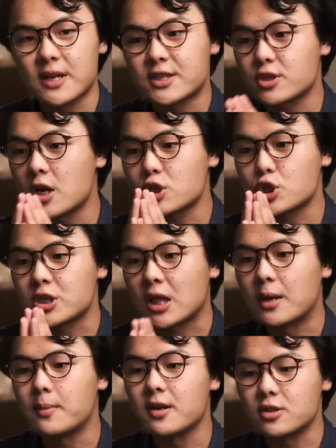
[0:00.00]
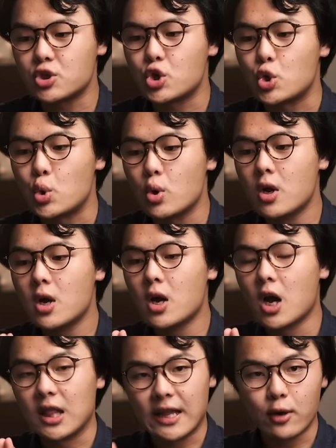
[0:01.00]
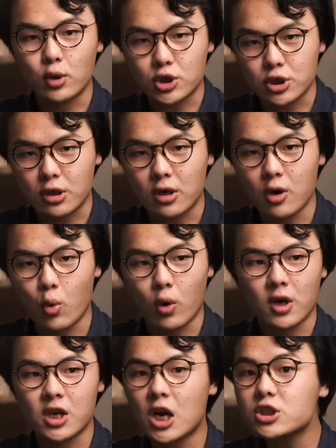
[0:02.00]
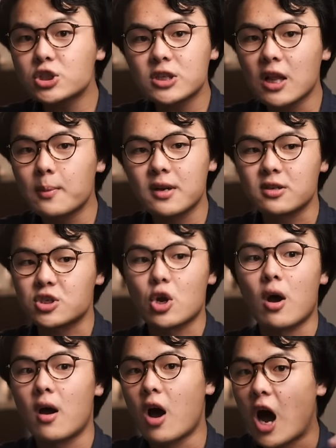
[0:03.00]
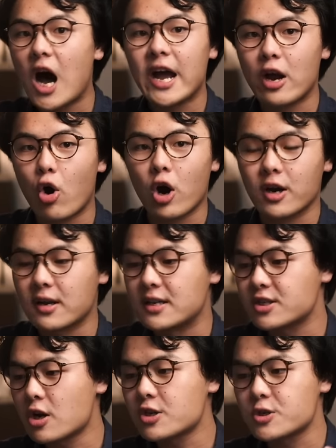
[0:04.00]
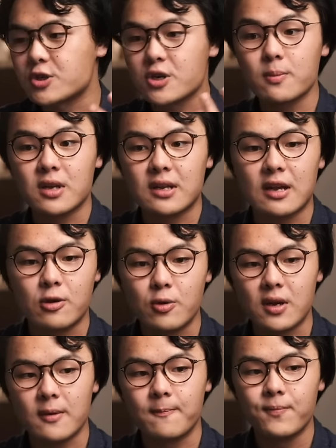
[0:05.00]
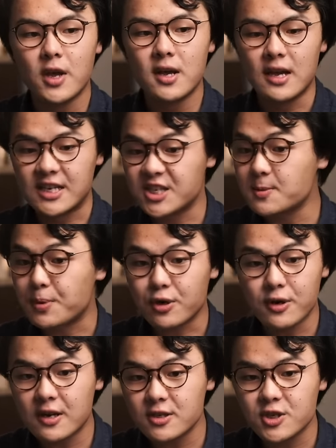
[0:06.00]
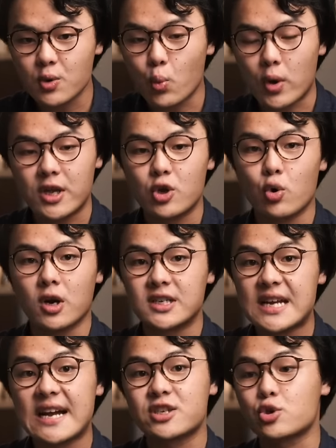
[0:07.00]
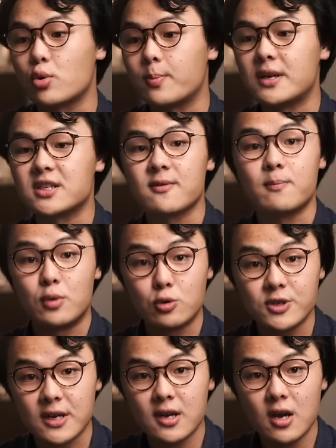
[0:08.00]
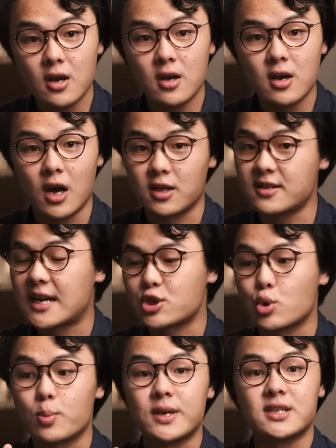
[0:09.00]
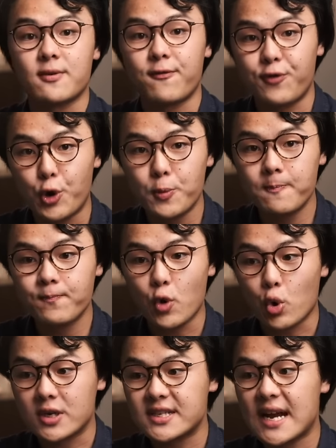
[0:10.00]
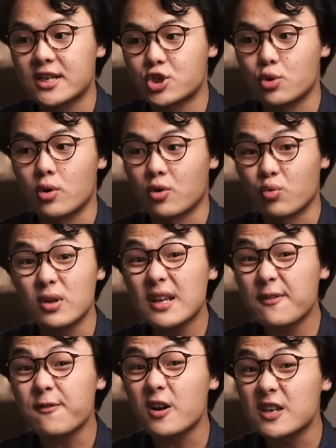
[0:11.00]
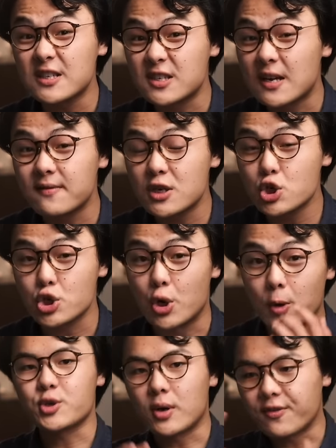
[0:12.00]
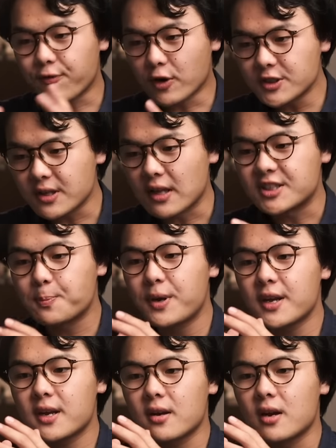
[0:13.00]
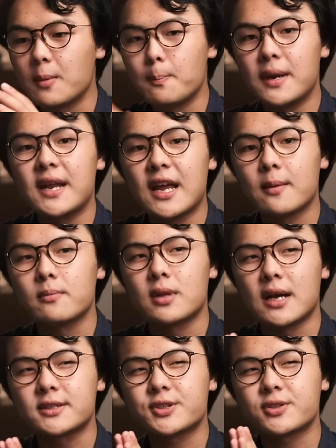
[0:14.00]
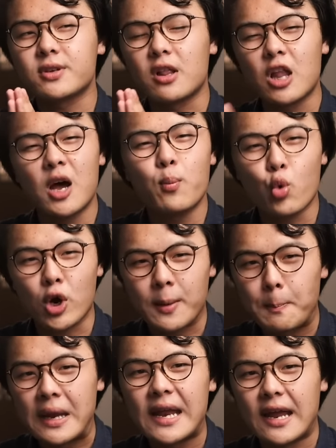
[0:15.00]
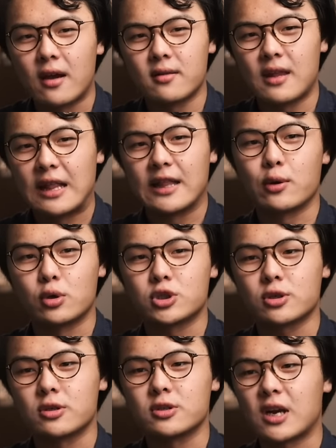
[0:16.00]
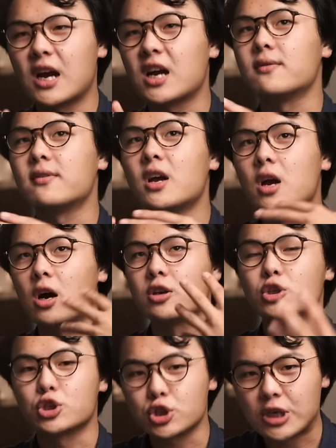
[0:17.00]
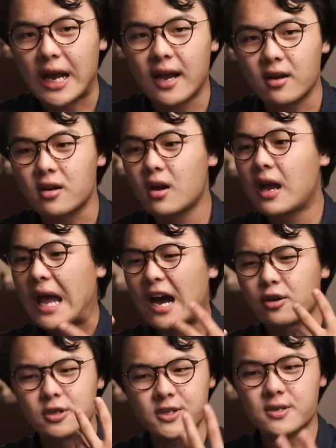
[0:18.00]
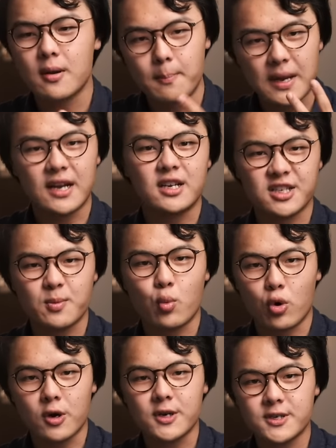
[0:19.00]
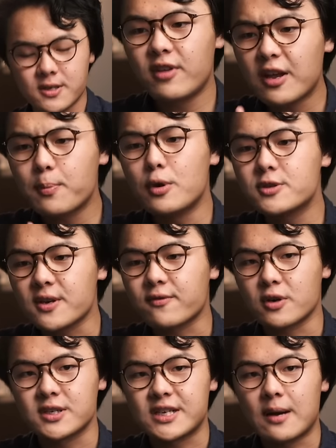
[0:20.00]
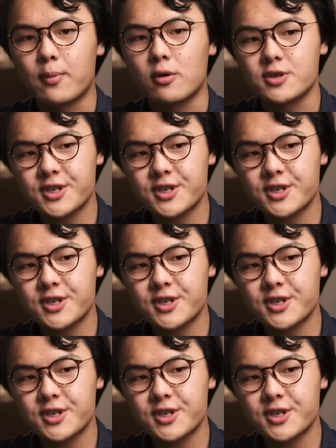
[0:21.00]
That's not just limited to literature or not just limited to high art. It's also something that you can experience when you are attached to a piece of music, attached to a piece of film, or attached to a really funny TV show. So at first, let's pick a medium that's a lot more immediate than literature to kind of understand how this mechanism works. Take music, for example.